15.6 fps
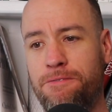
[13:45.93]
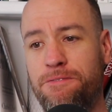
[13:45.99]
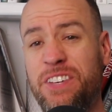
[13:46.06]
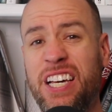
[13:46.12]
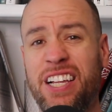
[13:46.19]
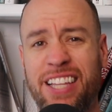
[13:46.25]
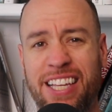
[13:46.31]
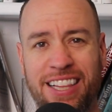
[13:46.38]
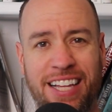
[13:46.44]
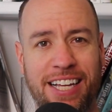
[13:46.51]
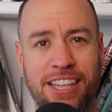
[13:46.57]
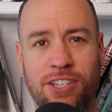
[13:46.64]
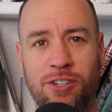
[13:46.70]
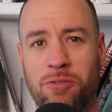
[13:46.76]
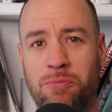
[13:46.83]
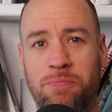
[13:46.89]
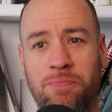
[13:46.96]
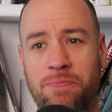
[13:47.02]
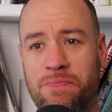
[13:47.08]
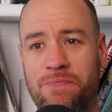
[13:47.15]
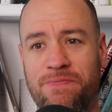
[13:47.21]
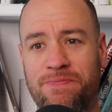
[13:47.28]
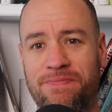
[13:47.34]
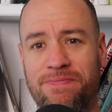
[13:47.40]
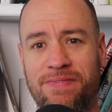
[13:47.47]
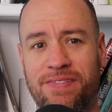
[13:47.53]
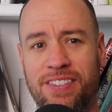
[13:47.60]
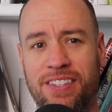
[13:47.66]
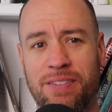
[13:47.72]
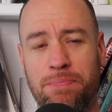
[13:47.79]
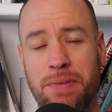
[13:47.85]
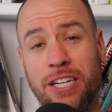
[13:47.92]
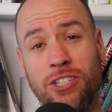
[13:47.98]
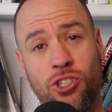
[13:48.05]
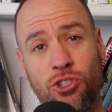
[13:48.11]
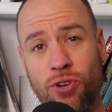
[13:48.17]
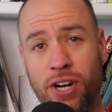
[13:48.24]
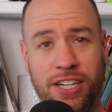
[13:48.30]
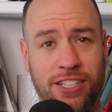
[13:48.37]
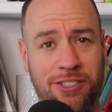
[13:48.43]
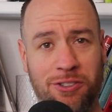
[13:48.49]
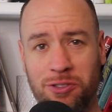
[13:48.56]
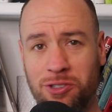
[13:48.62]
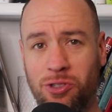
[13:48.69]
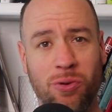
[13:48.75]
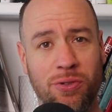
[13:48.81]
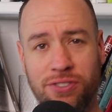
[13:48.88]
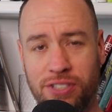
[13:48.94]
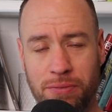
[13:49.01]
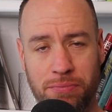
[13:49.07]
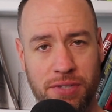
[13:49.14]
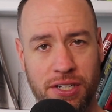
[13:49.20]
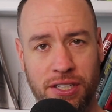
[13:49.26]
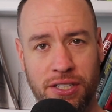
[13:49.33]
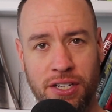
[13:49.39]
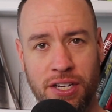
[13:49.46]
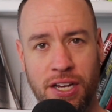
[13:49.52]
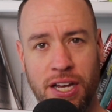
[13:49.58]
feeling like they're being tricked or sold something.